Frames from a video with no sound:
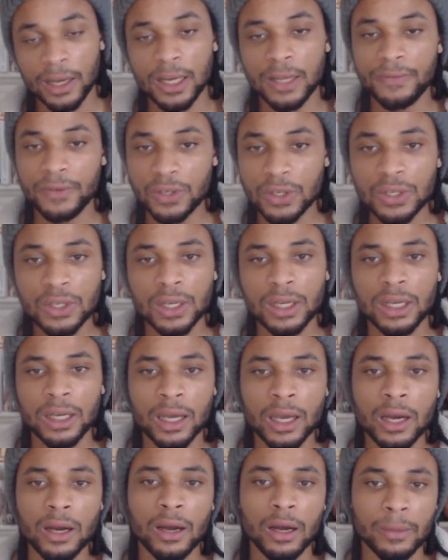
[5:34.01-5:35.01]
And even just
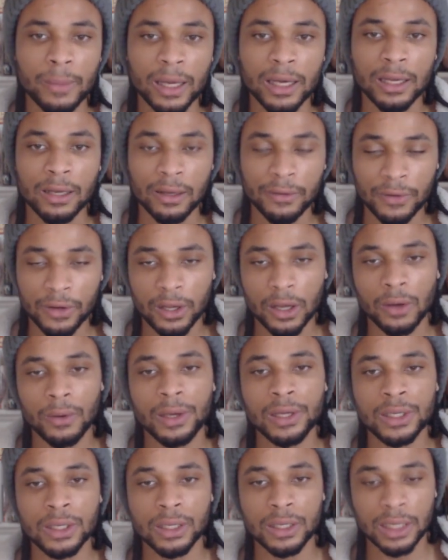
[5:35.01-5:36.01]
sitting here and making a
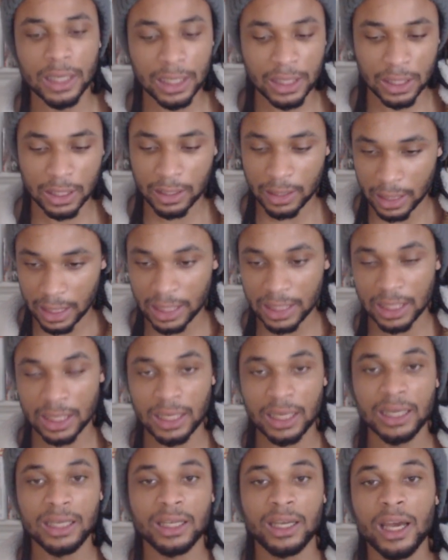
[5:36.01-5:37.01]
video is
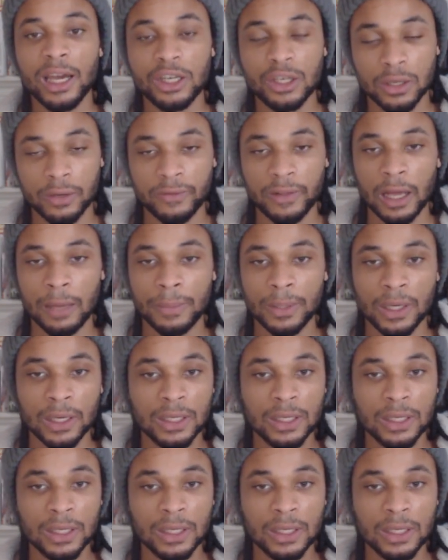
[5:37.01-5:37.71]
an indication of that,